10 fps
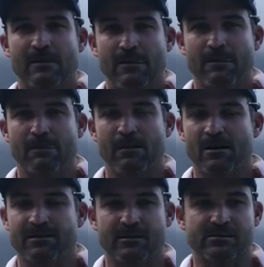Yeah, I
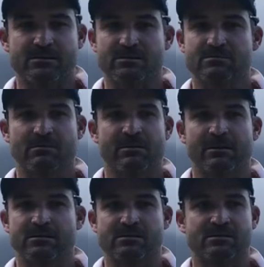think
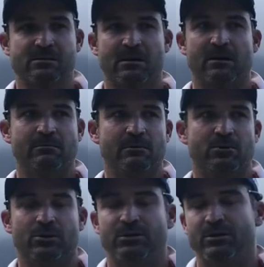it's a
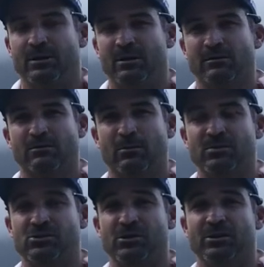good
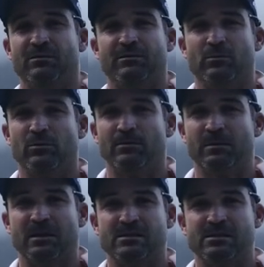opportunity for all the
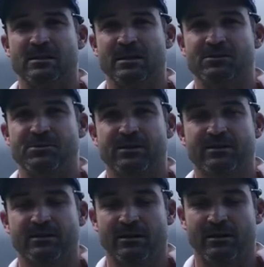players in the country.
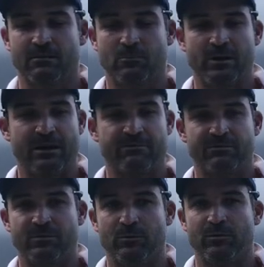We have a
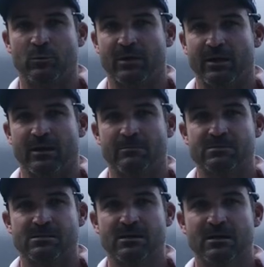few 4-day
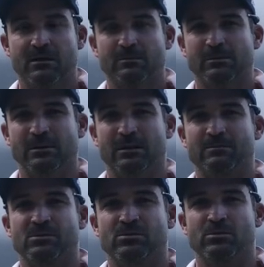games building up
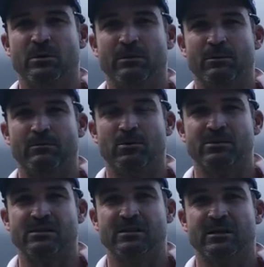to our
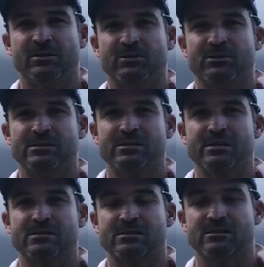Boxing Day and New Year's
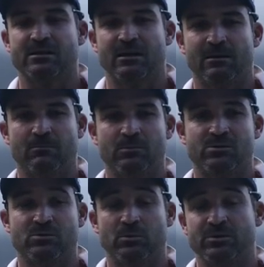tests,
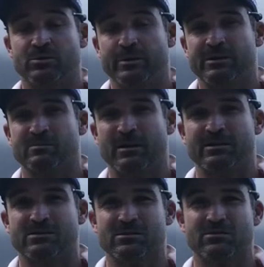which US
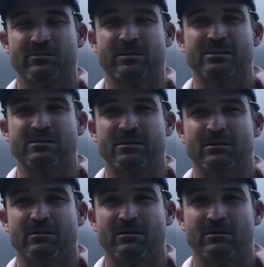players are still very excited
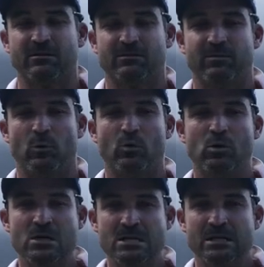for.
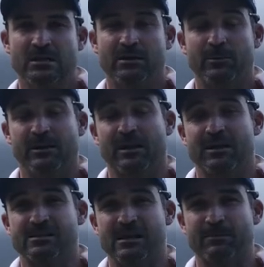We're glad
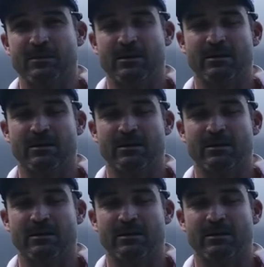it's happening.